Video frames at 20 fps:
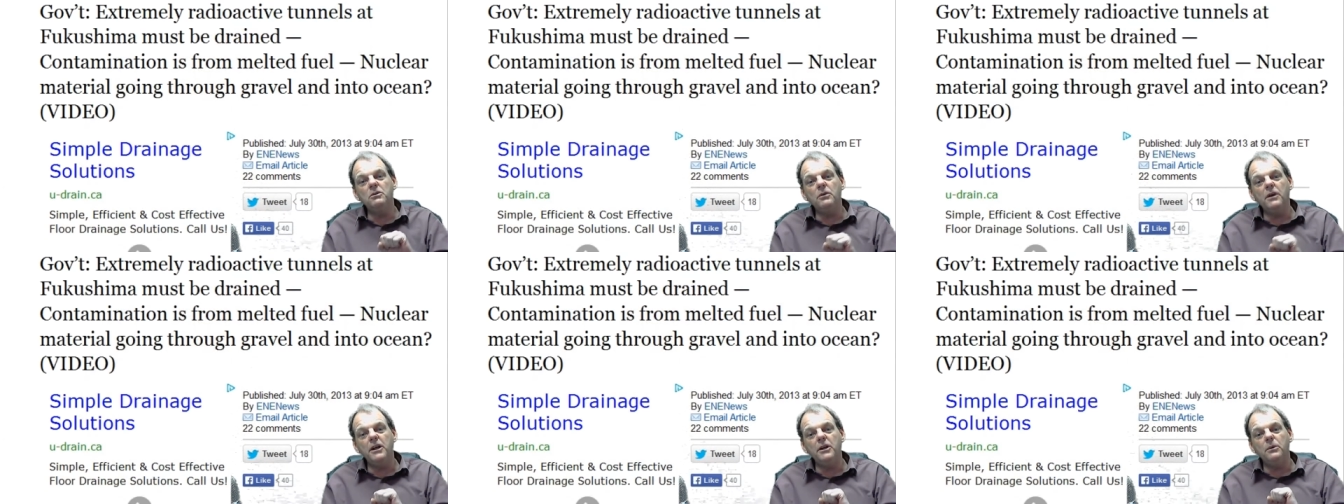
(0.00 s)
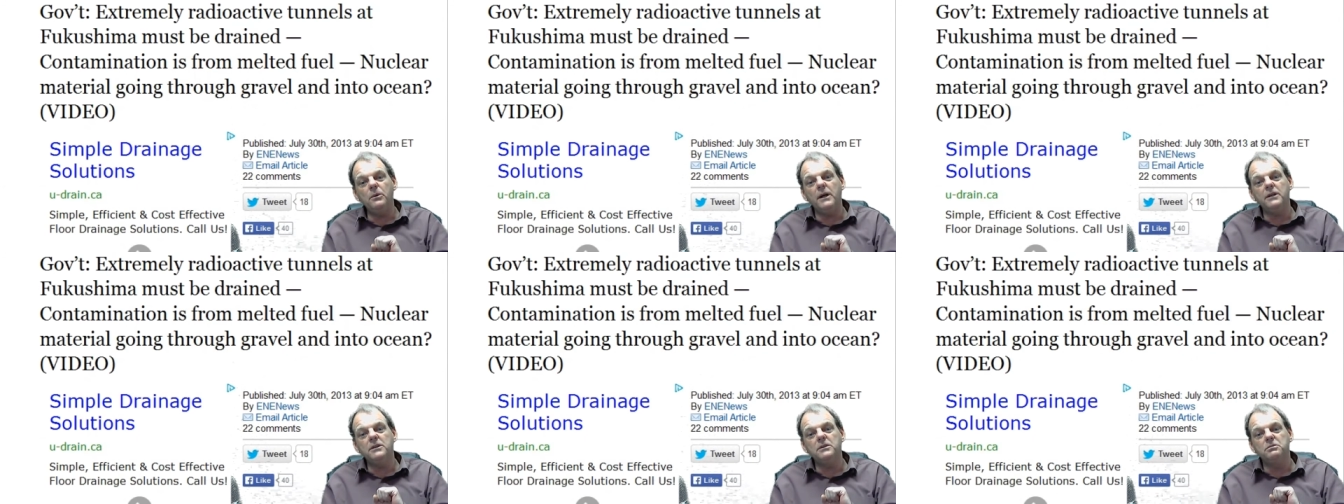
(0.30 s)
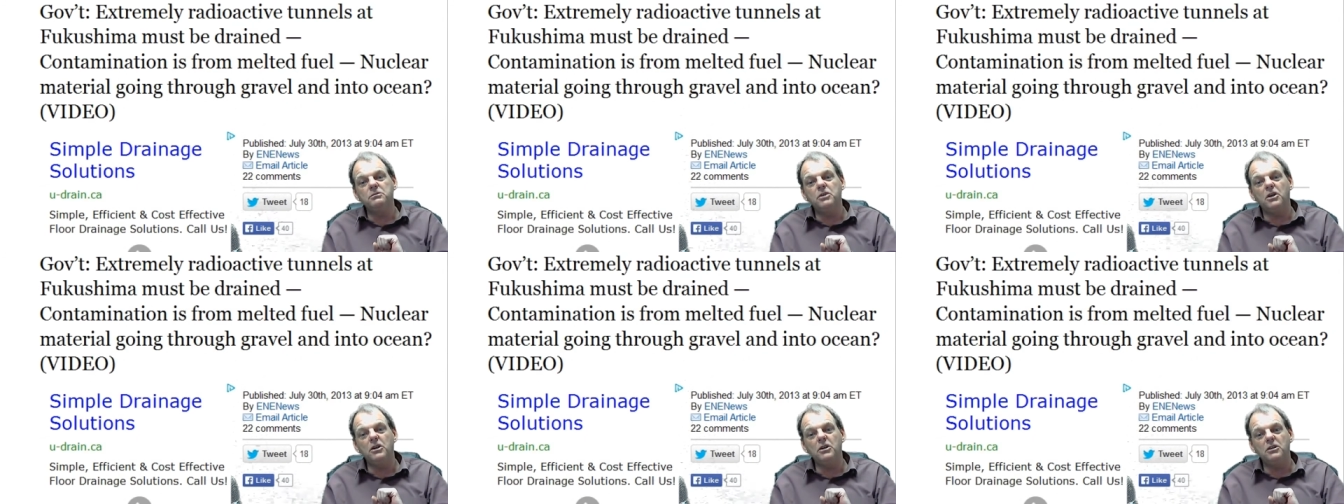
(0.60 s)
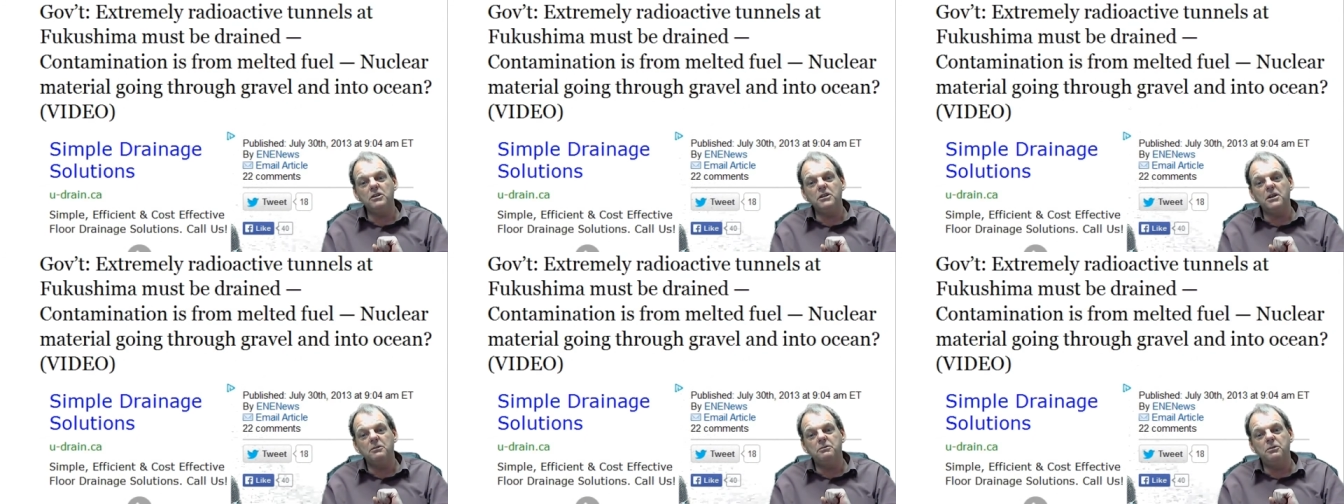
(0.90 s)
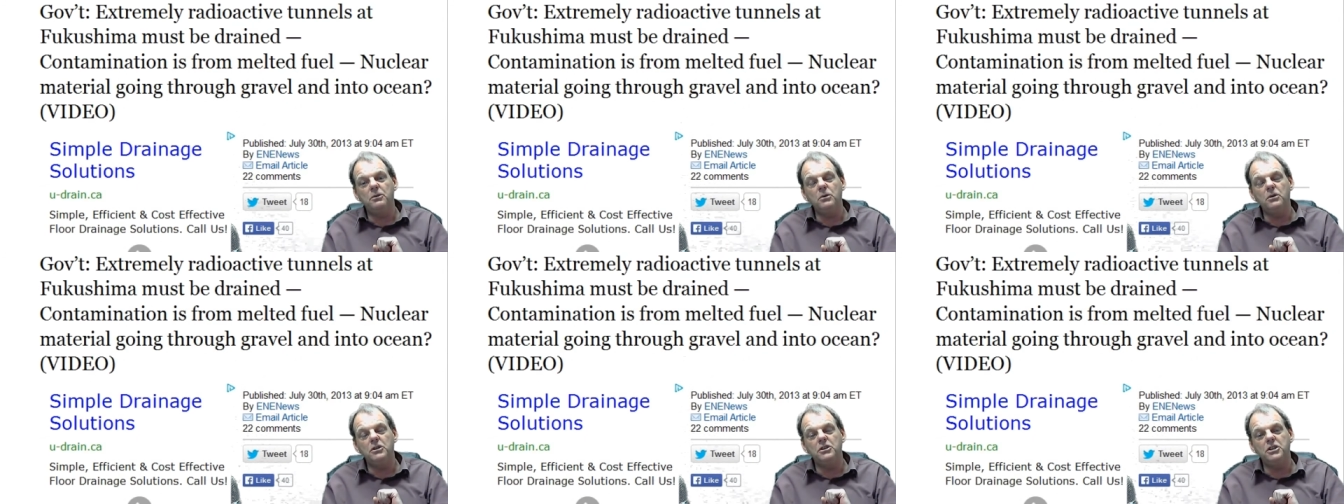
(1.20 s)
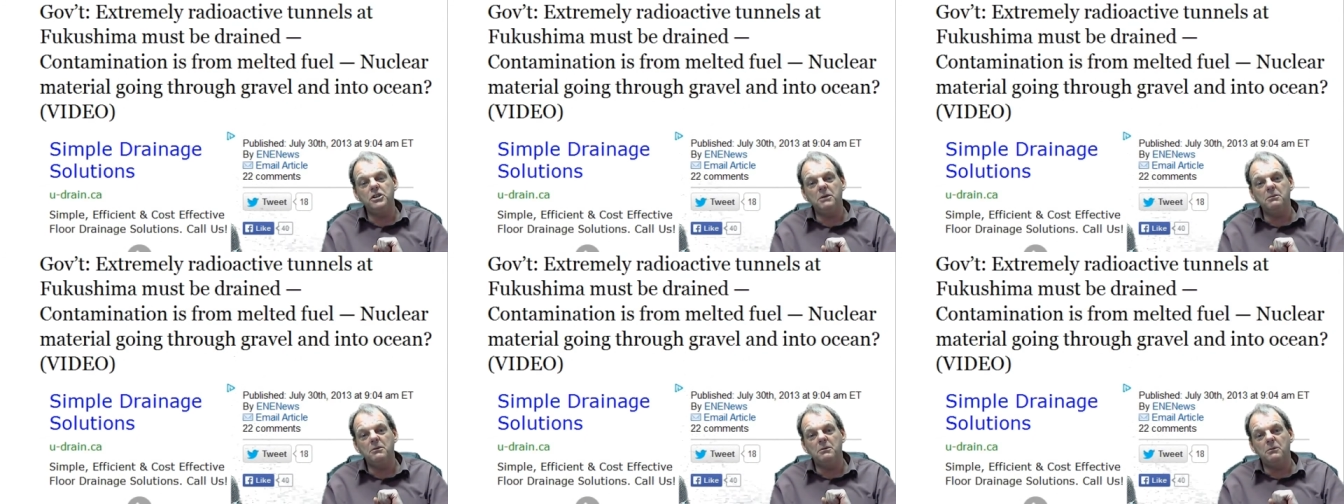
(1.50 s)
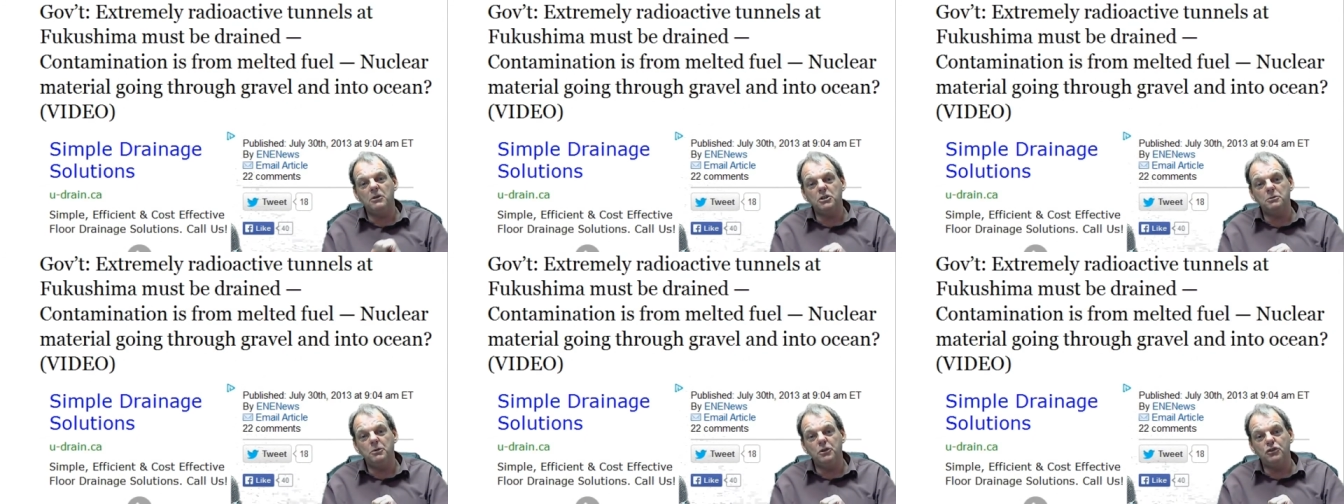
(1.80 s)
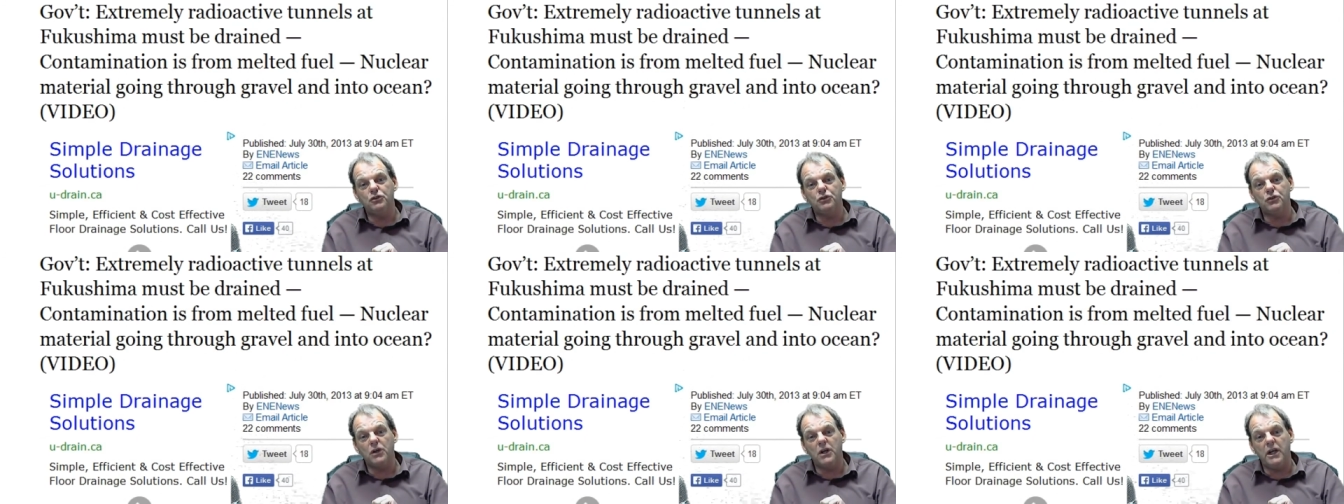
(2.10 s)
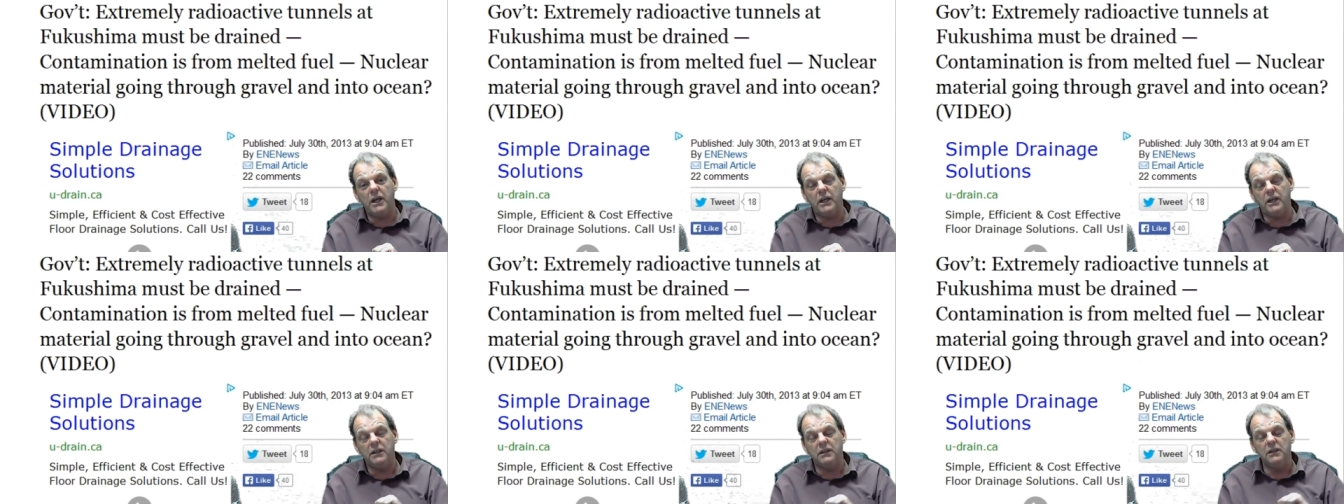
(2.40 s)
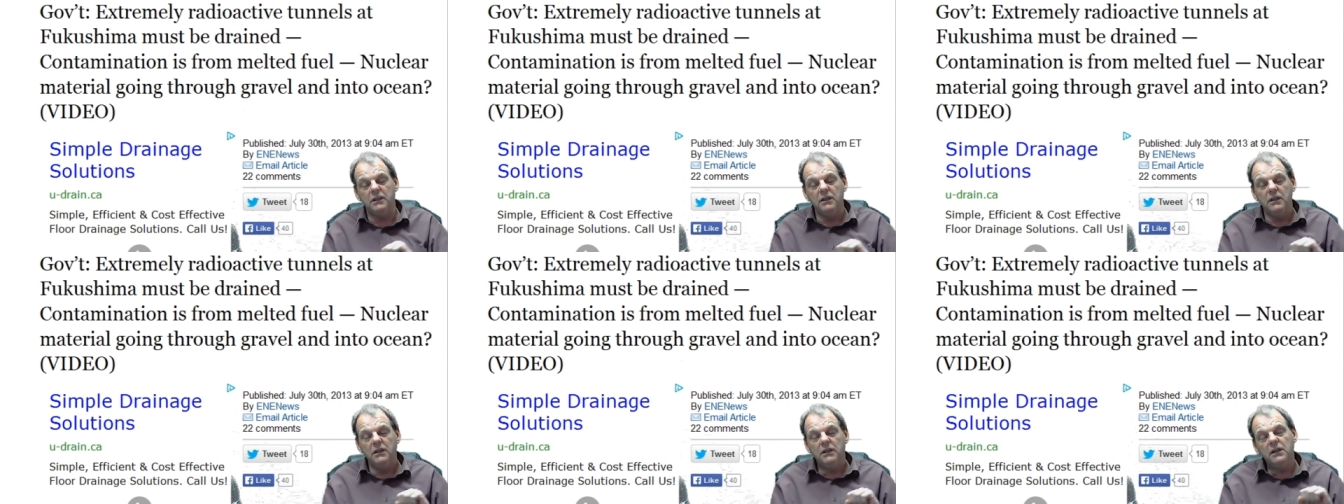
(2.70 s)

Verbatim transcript: radioactive tunnels at Fukushima must be drained.